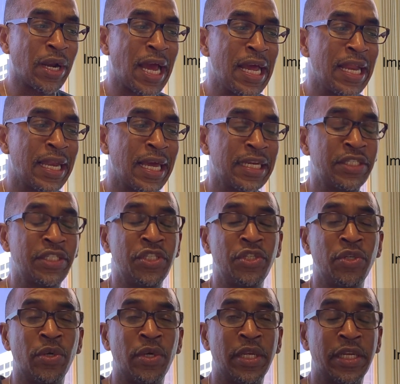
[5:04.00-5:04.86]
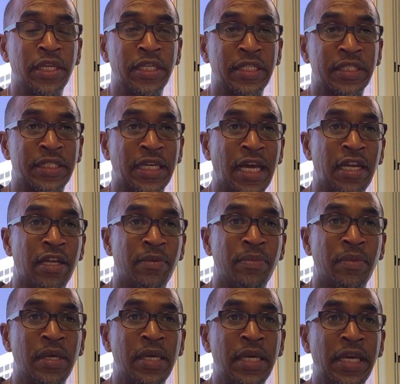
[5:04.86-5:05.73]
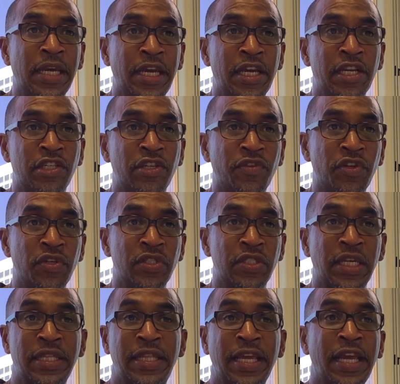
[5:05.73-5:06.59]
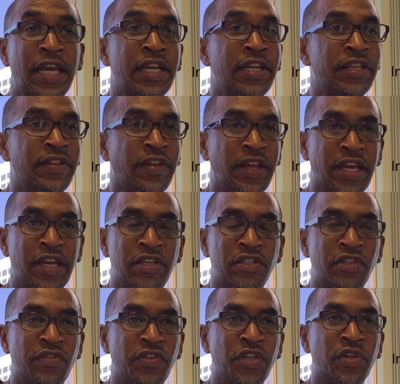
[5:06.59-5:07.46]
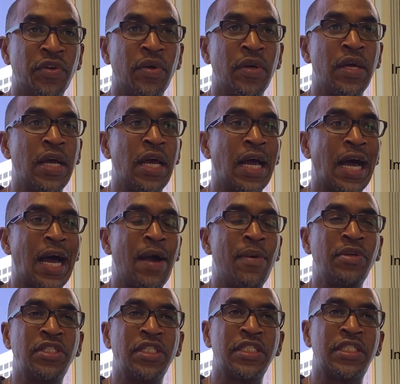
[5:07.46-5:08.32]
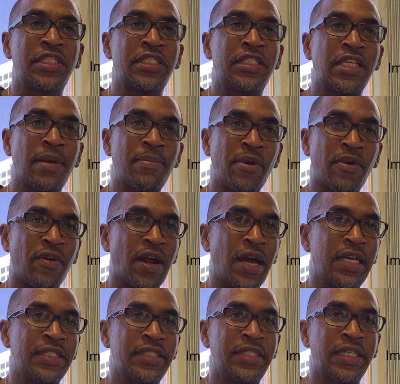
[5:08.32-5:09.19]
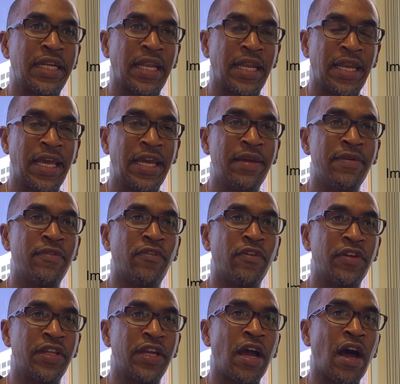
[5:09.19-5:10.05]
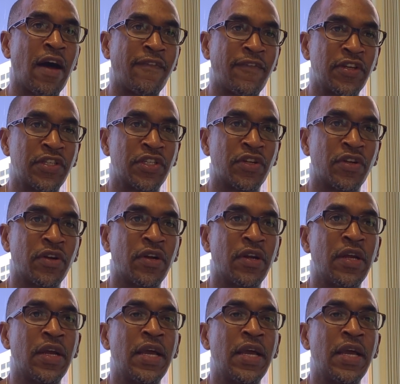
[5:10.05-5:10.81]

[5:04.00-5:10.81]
I like to do in asylum interviews, at the end of the interview, I would just summarize the claim for the officer,